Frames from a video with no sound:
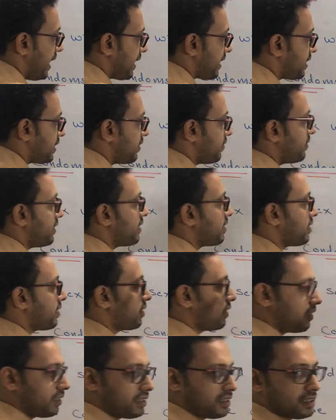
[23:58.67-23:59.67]

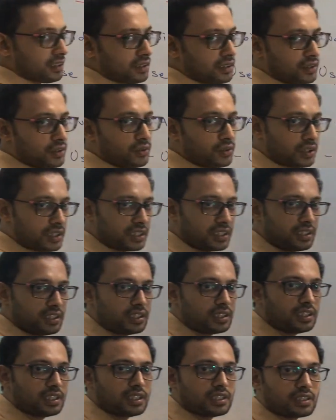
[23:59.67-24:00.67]
activity.
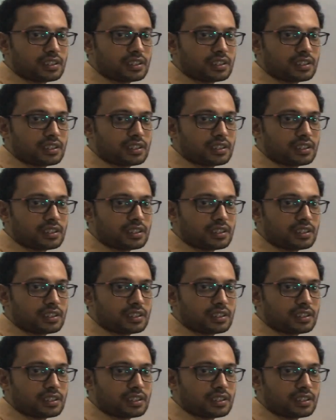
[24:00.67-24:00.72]
Okay,